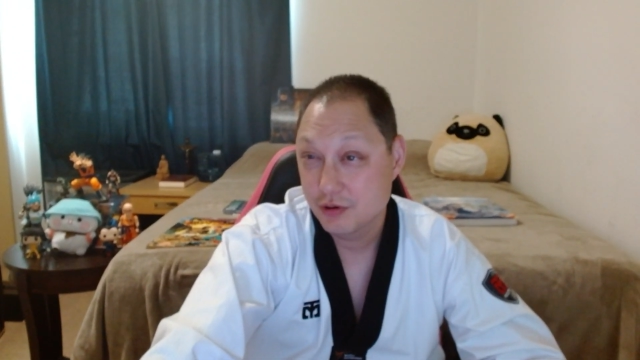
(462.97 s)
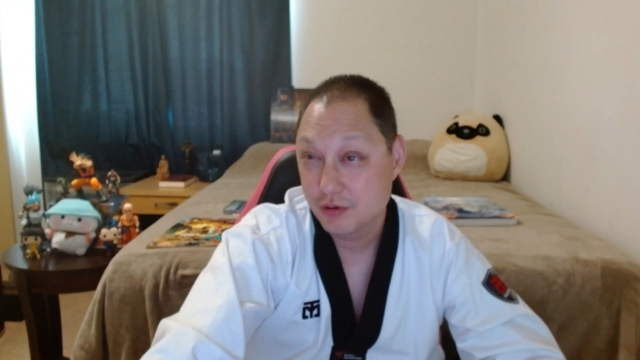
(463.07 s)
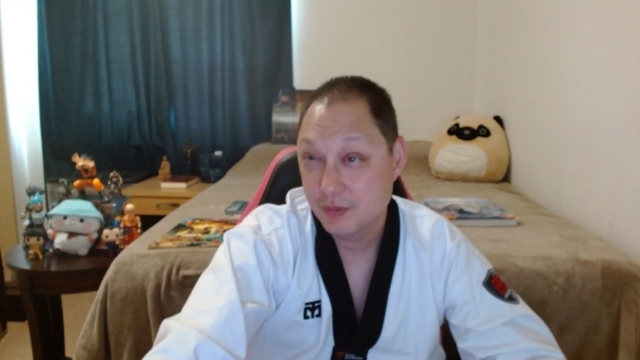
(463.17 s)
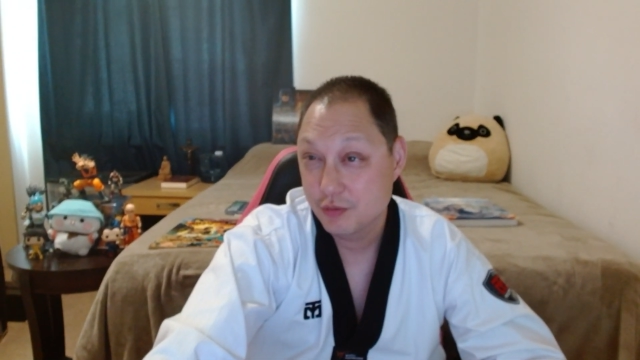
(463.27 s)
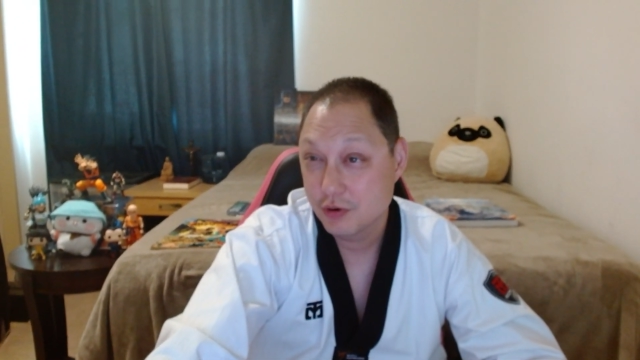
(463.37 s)

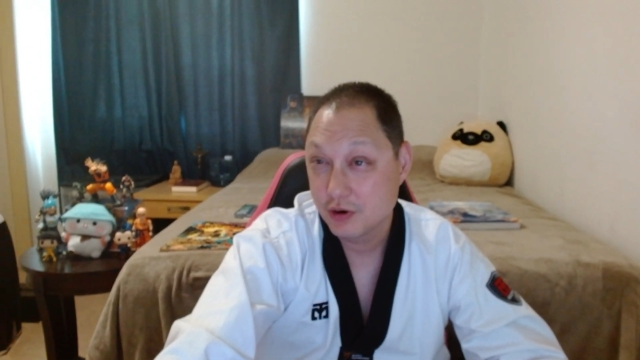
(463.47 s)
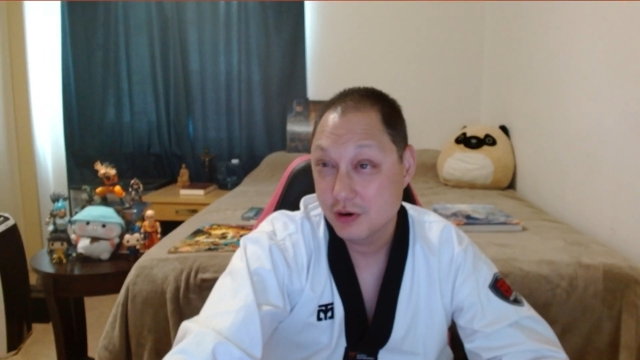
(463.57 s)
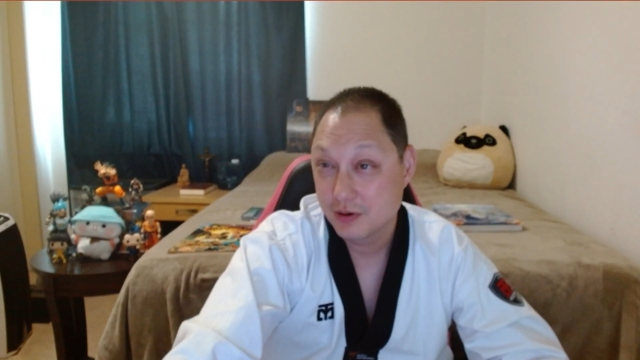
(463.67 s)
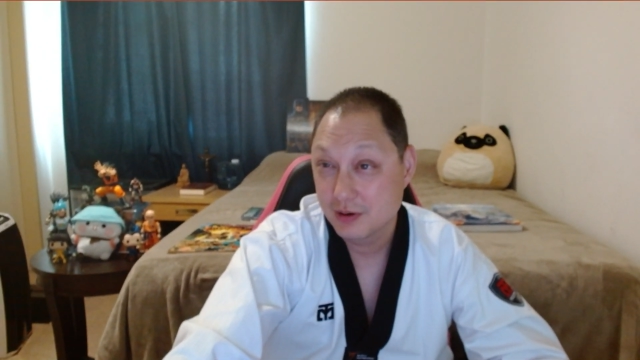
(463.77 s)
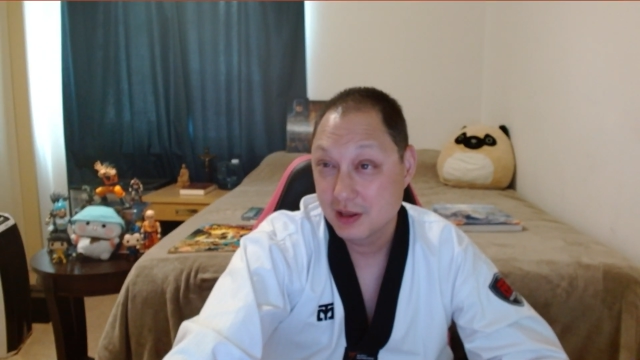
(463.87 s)
report
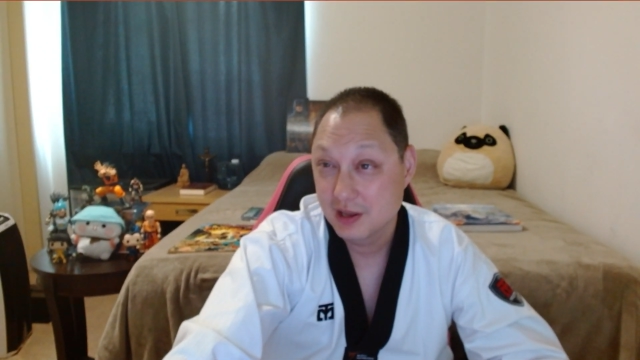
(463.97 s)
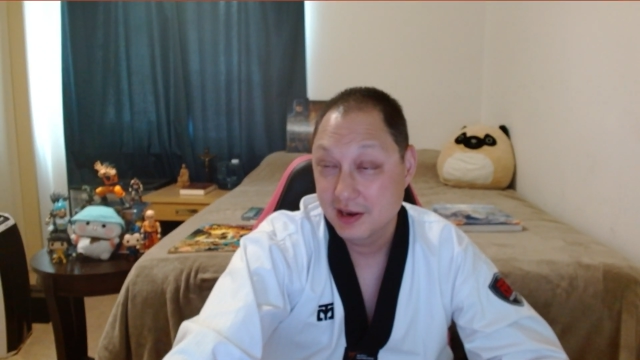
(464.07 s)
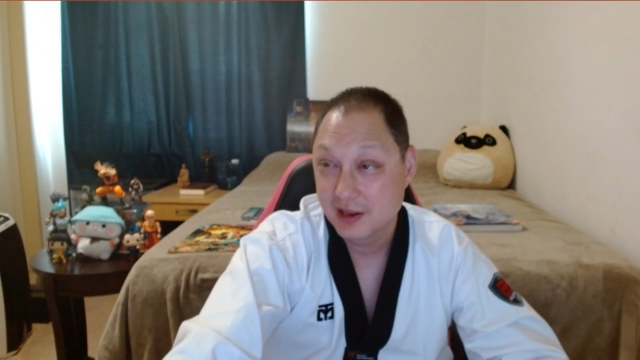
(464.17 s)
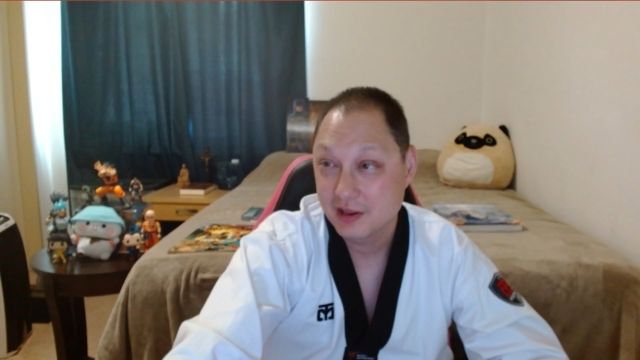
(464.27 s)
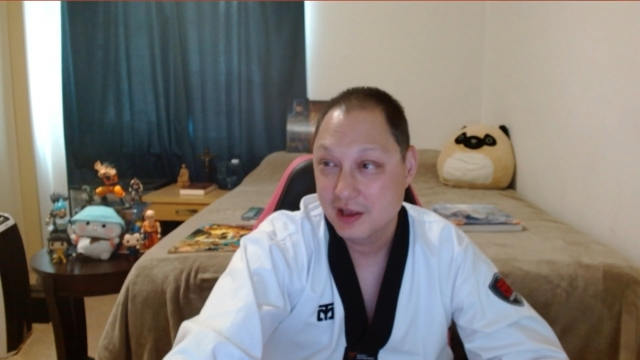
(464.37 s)
online
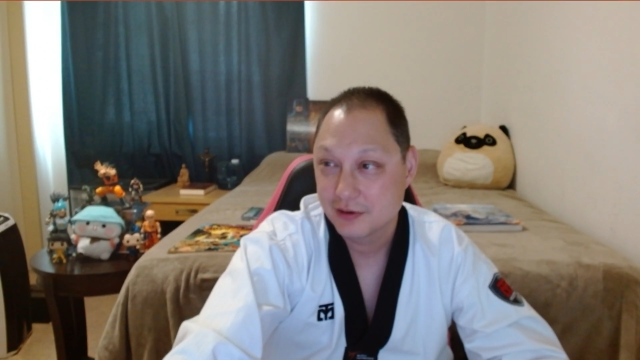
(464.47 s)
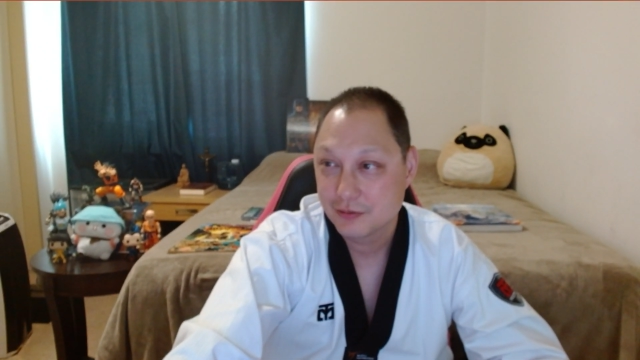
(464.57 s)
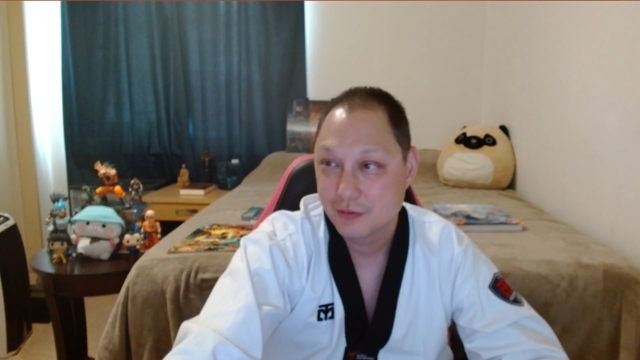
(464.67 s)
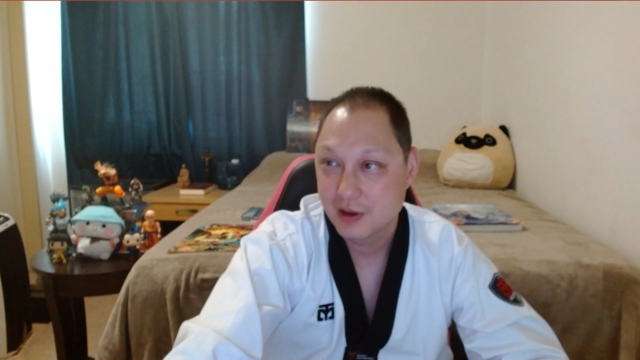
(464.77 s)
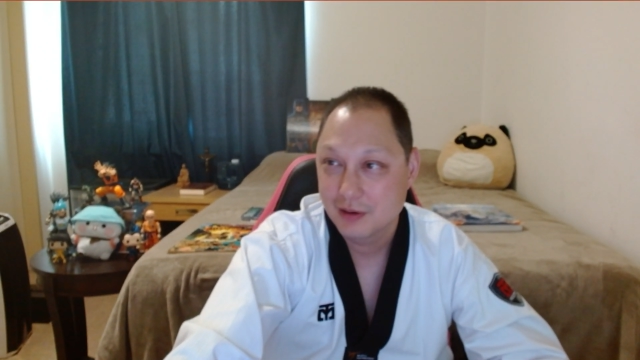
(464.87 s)
as
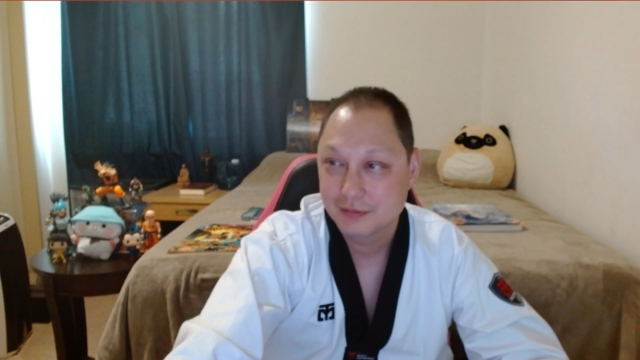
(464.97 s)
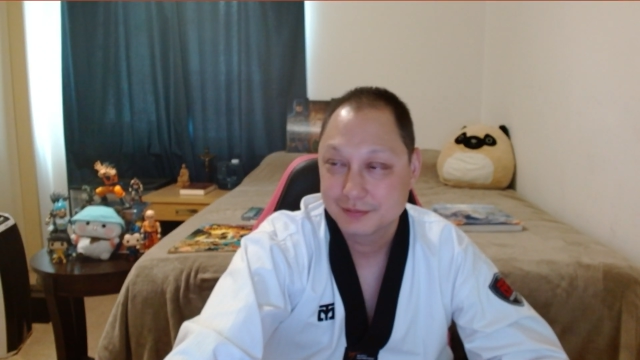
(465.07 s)
well.